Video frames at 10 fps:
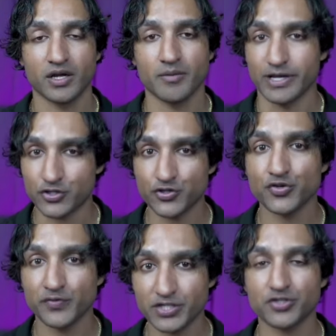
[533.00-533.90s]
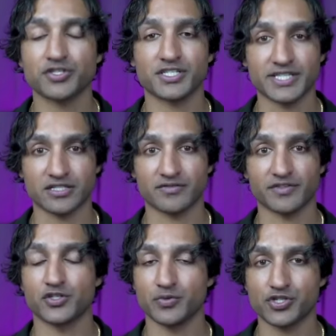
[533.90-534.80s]
Make sure you research
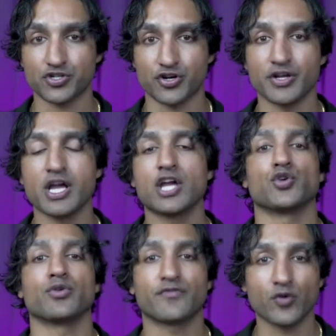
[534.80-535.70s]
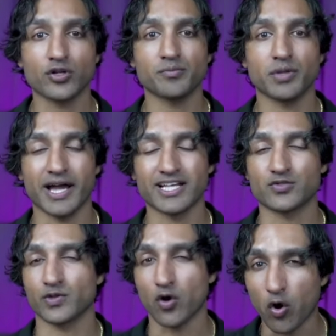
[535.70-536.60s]
extensively to ensure you're in full compliance
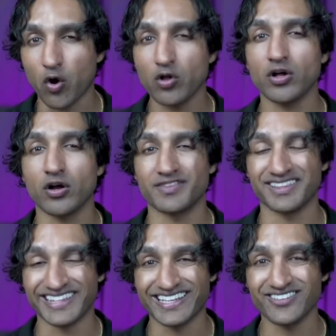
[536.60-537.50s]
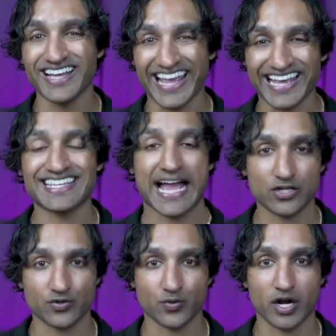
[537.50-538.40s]
with all of the legal and
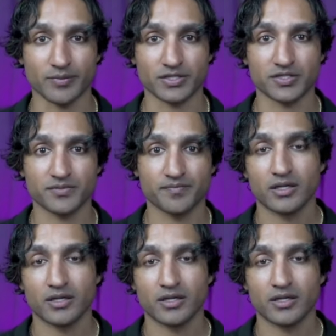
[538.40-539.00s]
tax requirements.